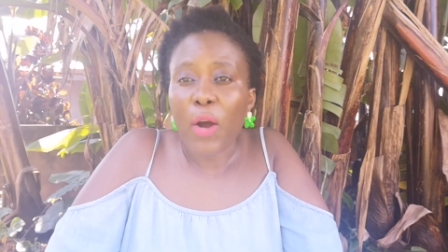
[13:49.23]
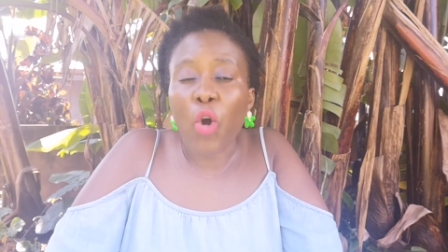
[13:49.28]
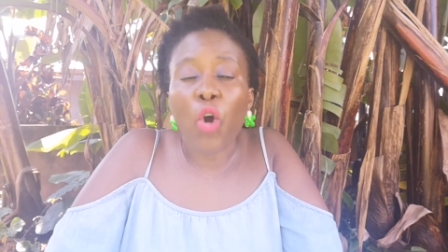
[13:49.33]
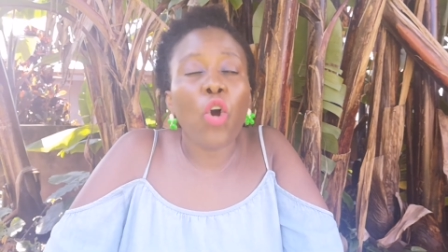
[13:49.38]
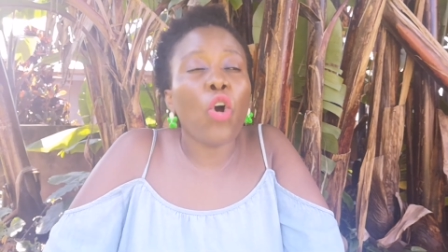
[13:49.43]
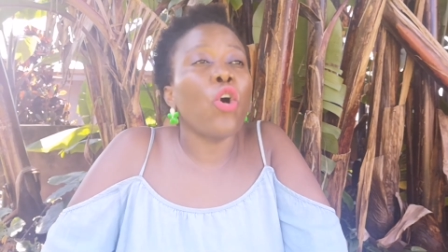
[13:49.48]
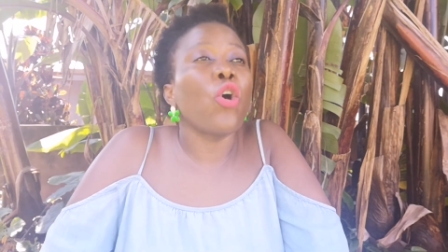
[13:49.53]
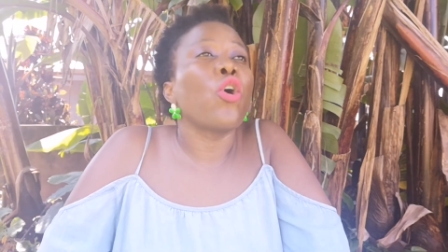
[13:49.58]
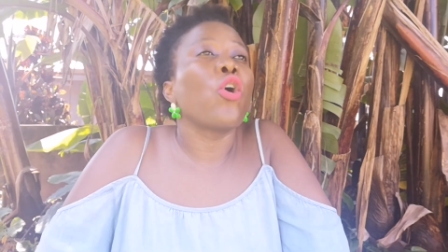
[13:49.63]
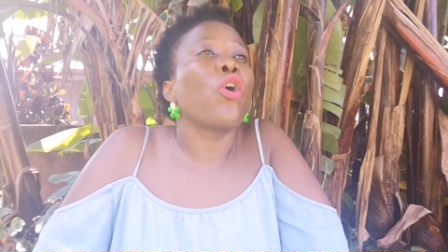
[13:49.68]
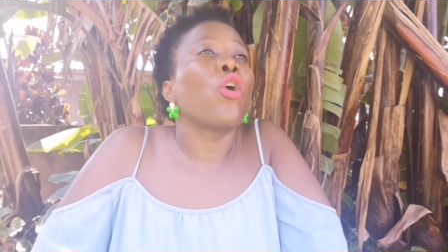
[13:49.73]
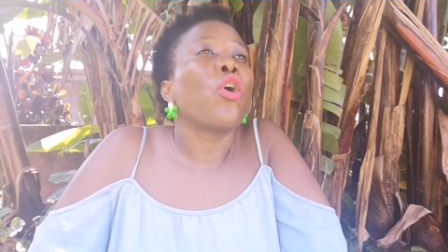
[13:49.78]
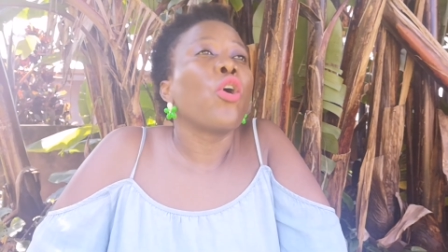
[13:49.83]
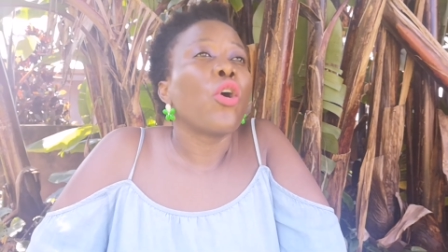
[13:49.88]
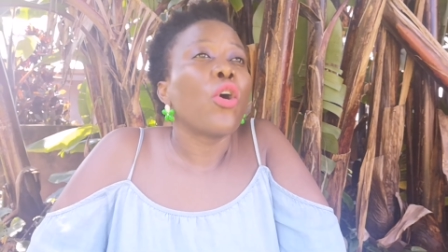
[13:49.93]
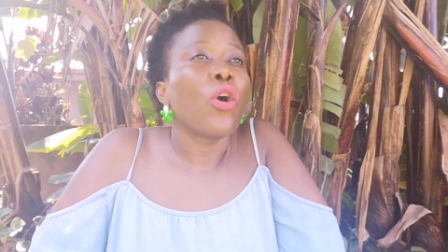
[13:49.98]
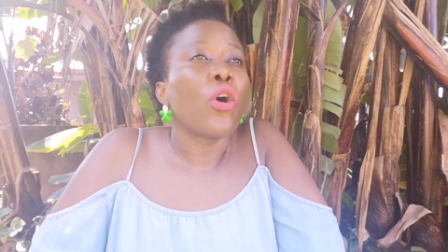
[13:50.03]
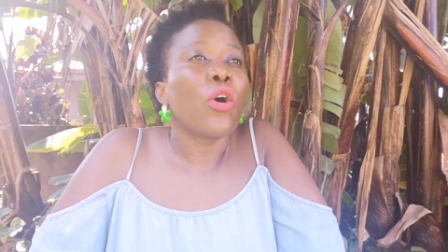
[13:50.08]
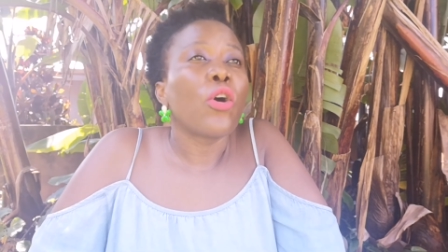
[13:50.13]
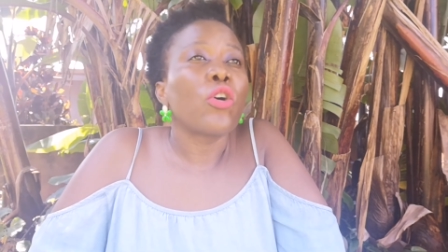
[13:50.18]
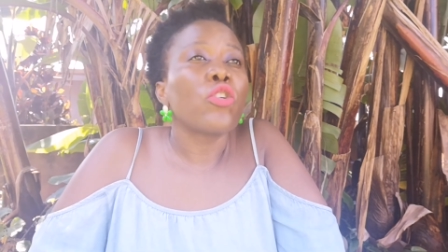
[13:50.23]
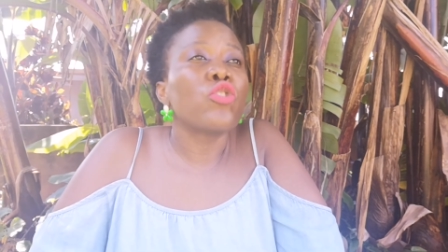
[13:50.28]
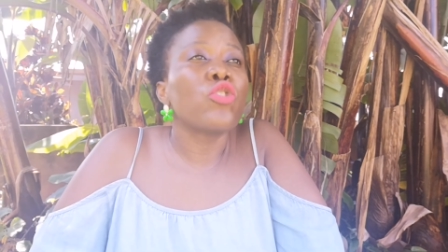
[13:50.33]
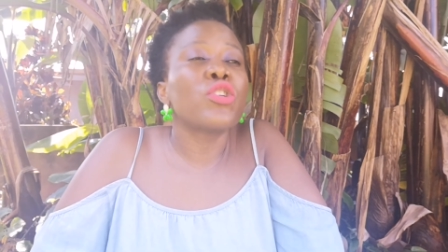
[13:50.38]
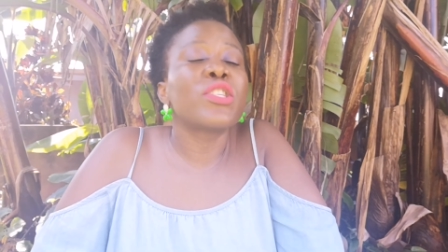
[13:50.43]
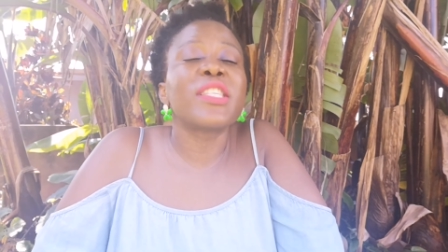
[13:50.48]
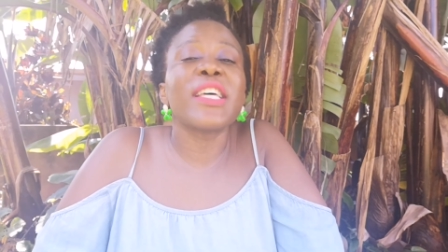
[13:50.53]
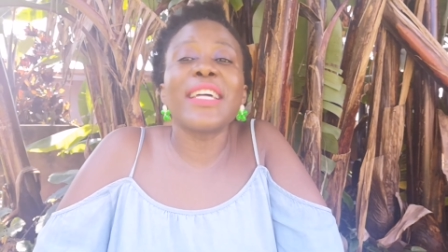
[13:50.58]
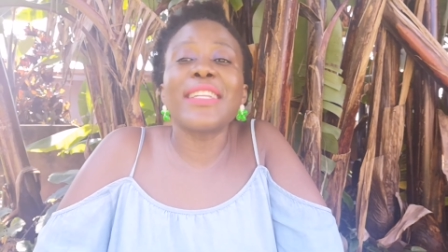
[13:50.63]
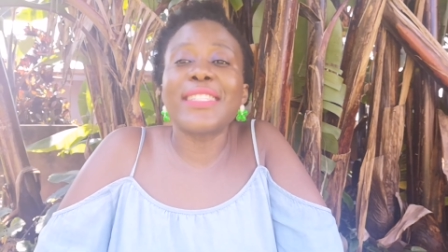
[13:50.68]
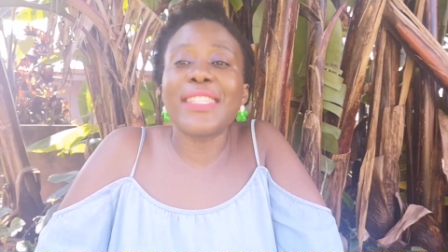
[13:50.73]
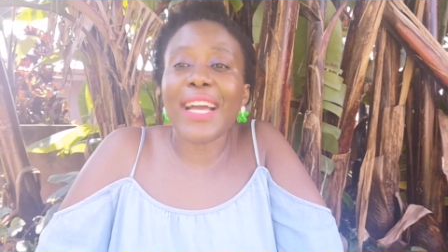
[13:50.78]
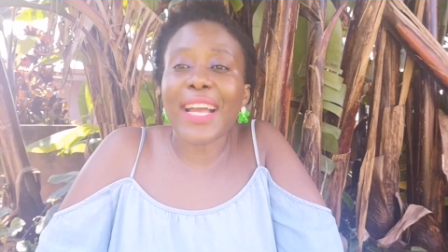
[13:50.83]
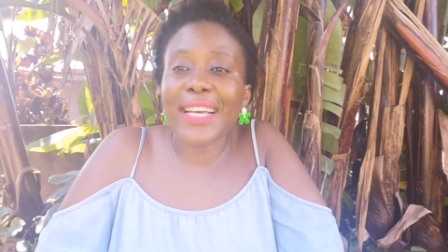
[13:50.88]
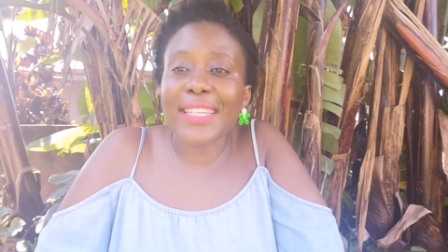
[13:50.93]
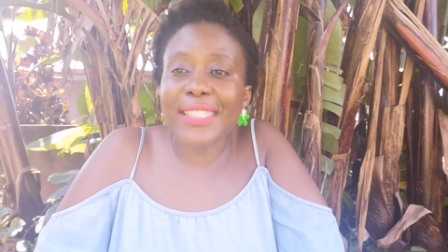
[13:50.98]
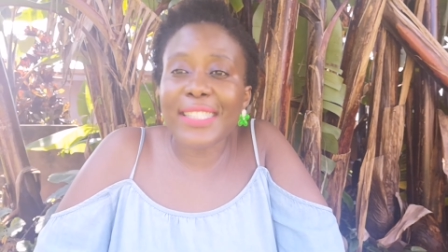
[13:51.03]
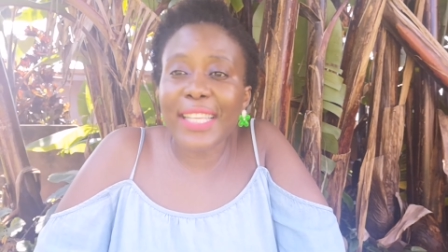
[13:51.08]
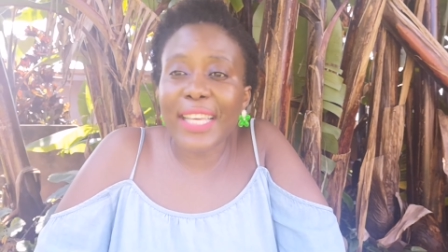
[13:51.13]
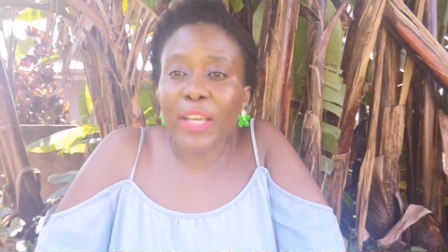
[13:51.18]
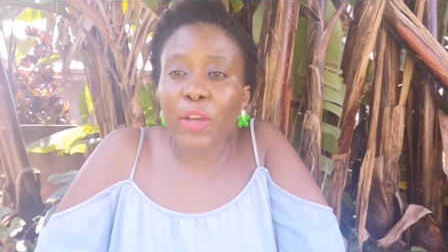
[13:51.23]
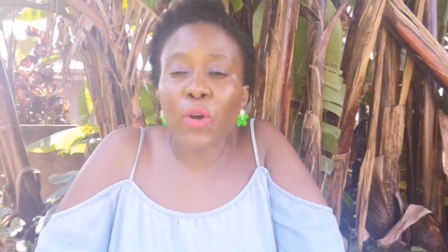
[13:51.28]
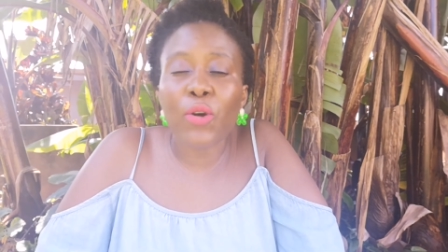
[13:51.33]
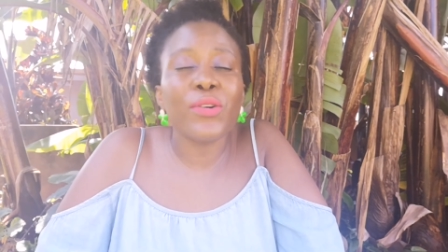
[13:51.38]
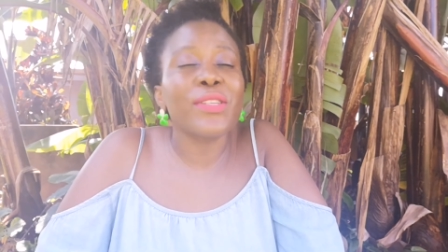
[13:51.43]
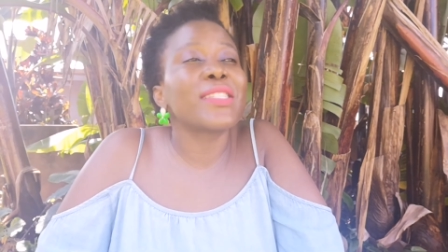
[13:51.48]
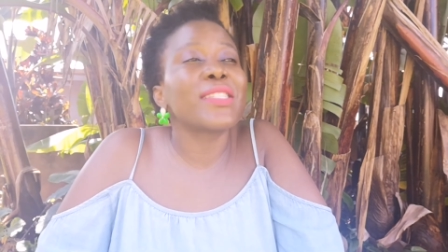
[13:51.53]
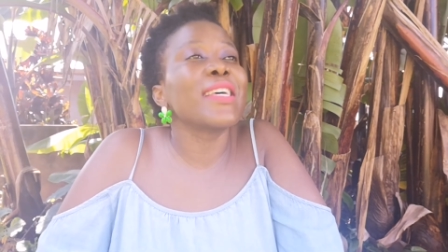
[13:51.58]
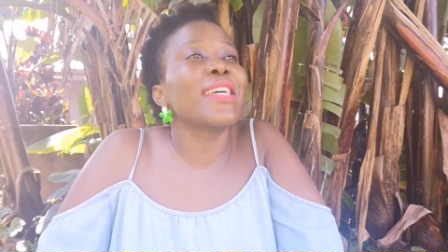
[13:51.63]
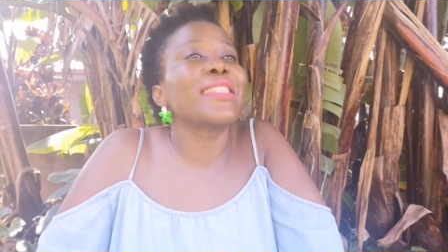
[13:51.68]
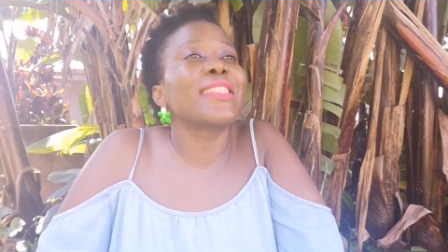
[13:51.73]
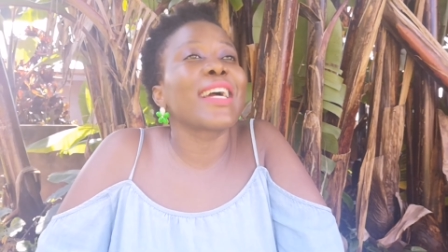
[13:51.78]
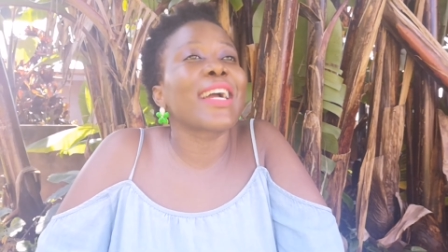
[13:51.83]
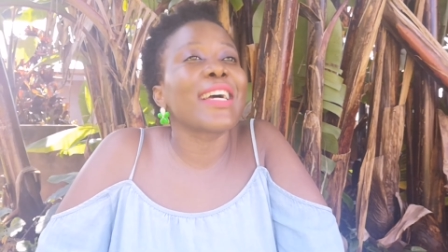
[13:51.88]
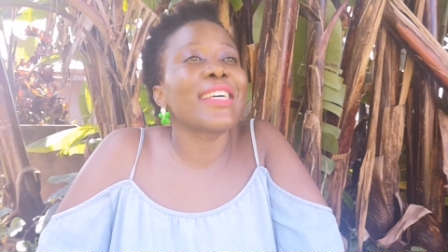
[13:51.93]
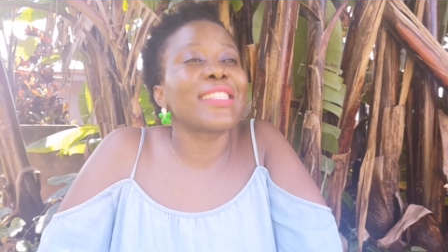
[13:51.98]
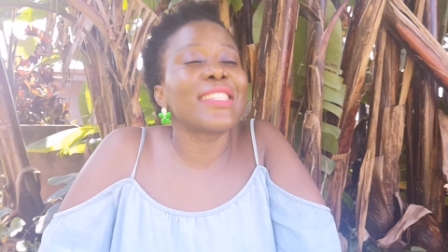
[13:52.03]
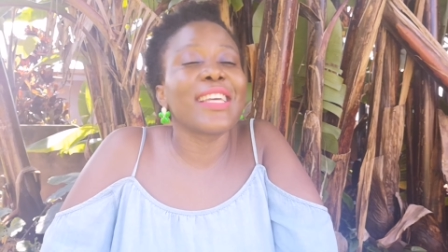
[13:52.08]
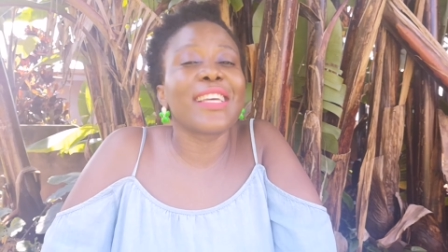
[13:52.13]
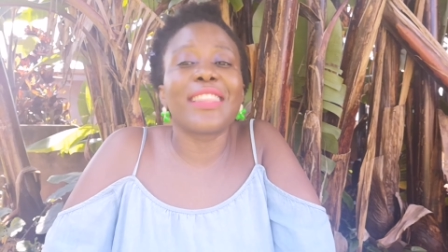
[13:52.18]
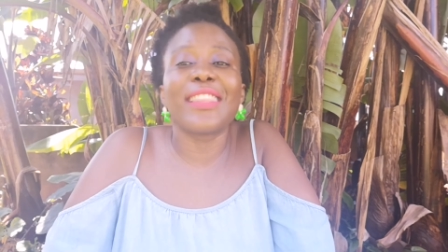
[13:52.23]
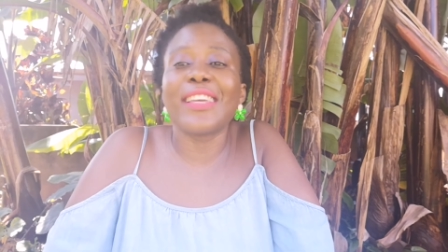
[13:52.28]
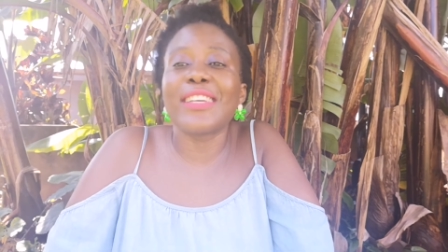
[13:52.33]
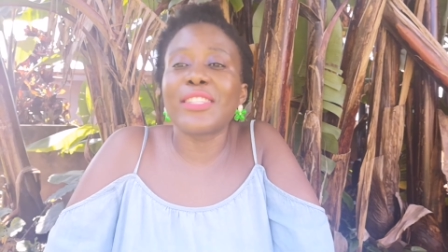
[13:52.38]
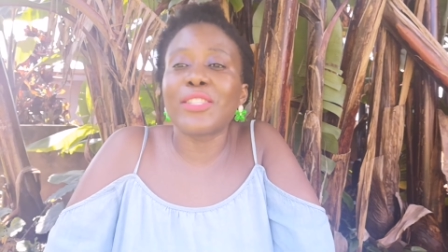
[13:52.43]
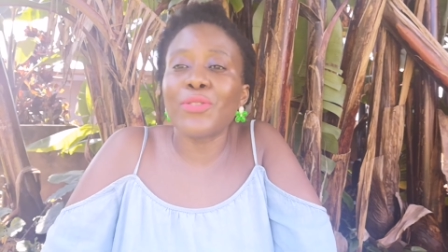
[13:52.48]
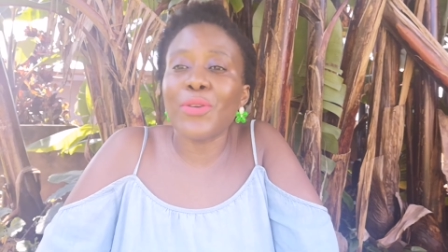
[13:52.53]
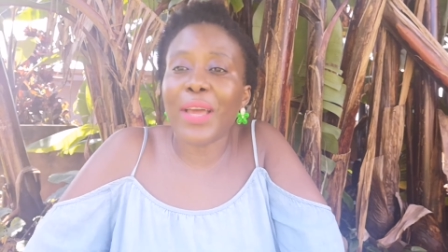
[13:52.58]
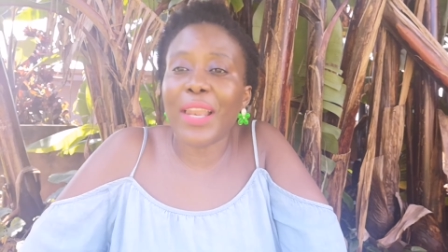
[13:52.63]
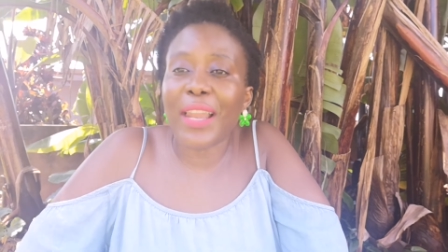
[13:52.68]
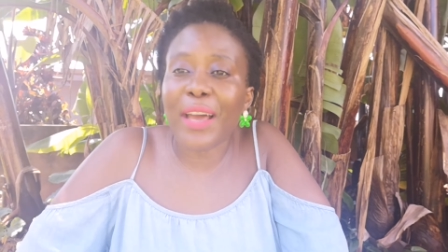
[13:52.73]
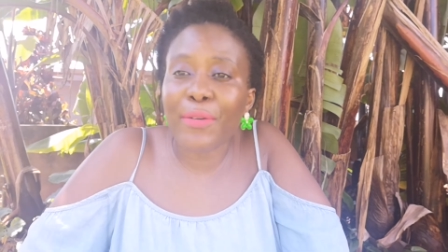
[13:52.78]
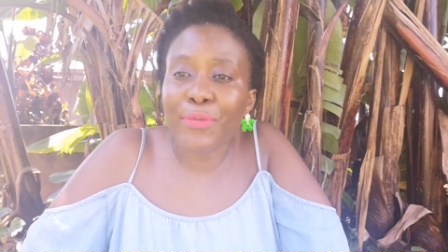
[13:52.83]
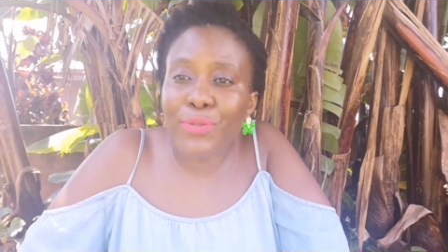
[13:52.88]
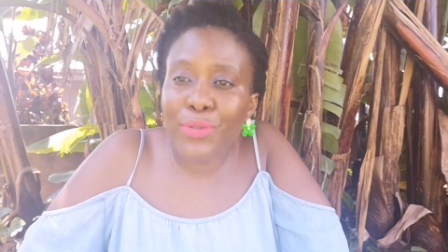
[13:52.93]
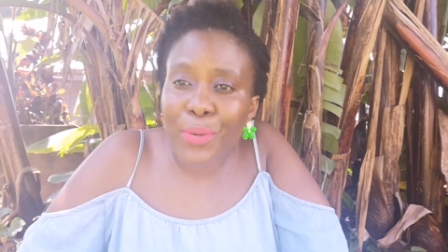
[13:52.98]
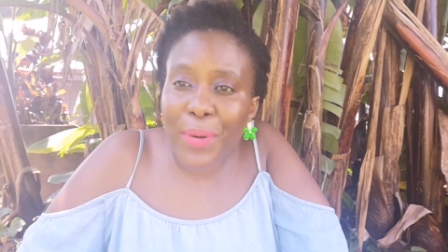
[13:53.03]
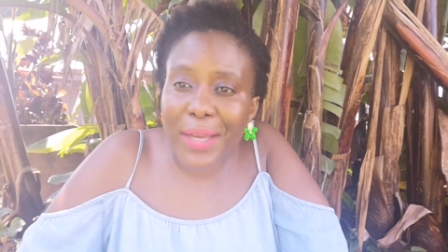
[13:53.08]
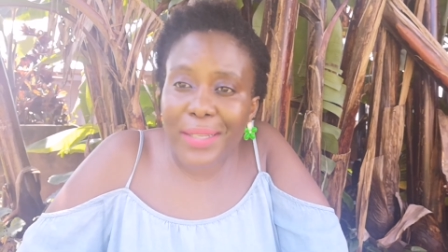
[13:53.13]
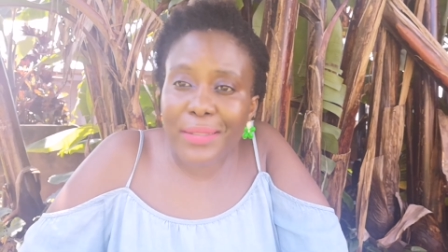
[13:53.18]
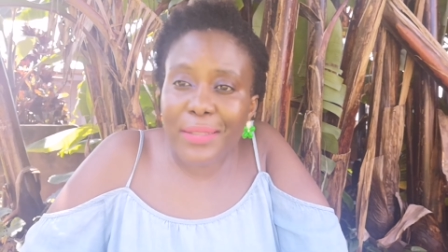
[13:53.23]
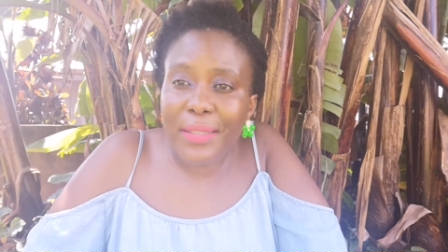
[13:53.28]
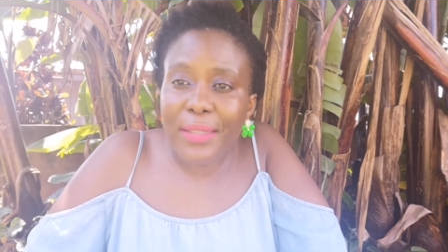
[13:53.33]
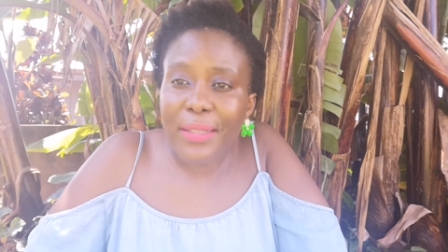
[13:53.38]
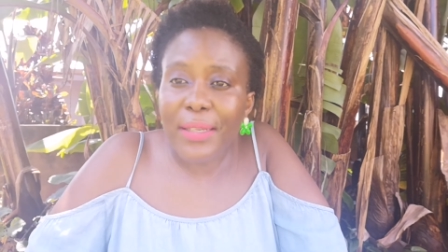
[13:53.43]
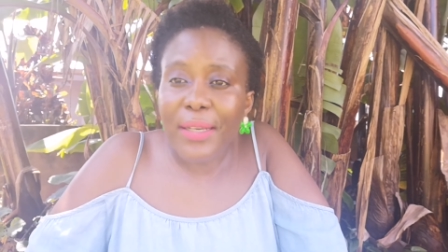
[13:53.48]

Or you send sarcastic or say sarcastic things to your loved one,